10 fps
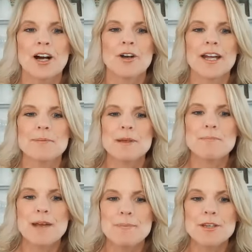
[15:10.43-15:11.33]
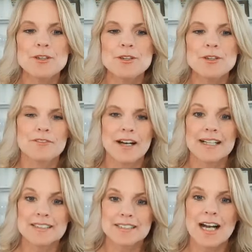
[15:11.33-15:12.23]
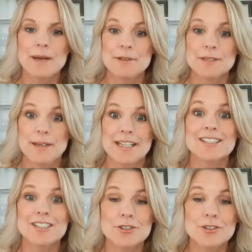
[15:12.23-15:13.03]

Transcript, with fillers: okay, I mean, maybe you can find a time and space